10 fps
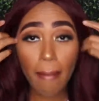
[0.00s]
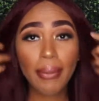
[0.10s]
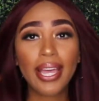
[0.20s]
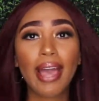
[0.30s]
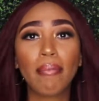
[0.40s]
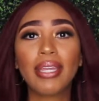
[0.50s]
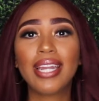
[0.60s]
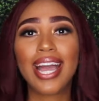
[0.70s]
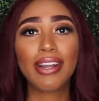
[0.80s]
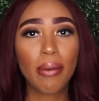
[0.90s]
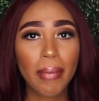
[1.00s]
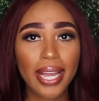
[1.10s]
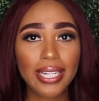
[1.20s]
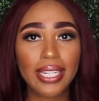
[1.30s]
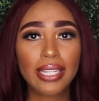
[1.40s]
But I mean, I don't
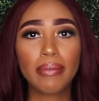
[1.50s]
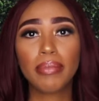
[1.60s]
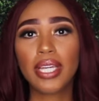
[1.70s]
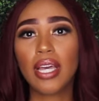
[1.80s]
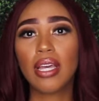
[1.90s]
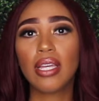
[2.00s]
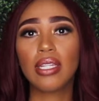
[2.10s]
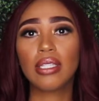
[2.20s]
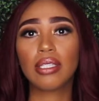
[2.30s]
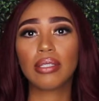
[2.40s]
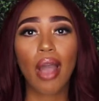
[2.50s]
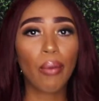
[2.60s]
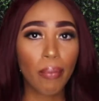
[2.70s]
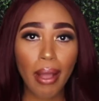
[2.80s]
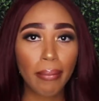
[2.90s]
mind it because I
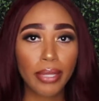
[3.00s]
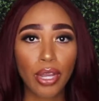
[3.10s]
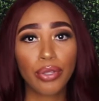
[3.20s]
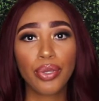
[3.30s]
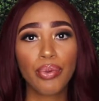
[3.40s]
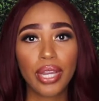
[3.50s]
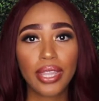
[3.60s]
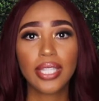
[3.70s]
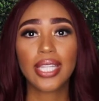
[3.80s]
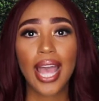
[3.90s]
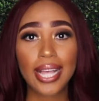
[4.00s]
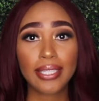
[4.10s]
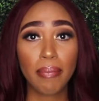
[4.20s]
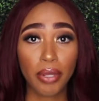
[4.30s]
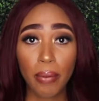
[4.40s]
would probably only wear this as
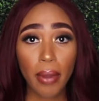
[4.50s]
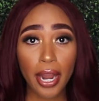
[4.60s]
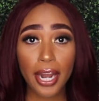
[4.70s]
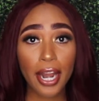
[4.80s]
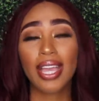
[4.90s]
a middle part.